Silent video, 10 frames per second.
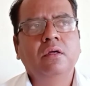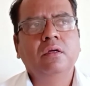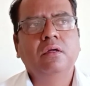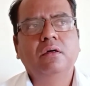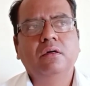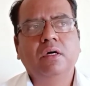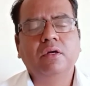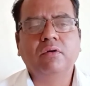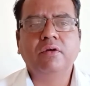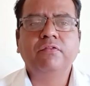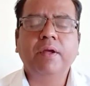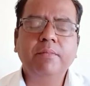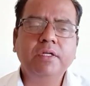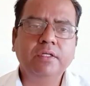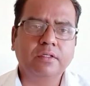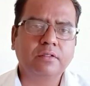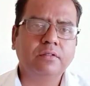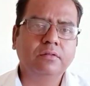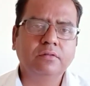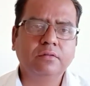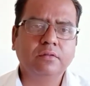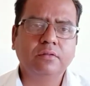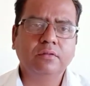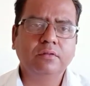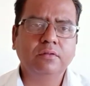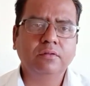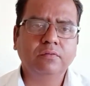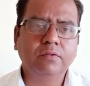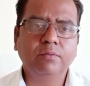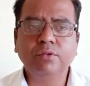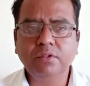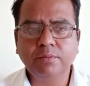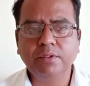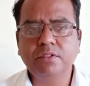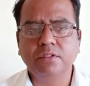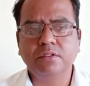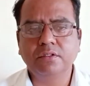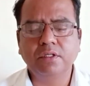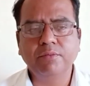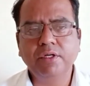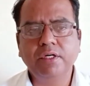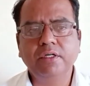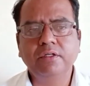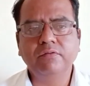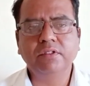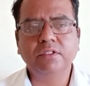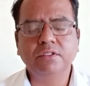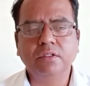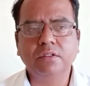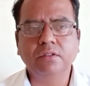are quite familiar with both the persons communicating with each other.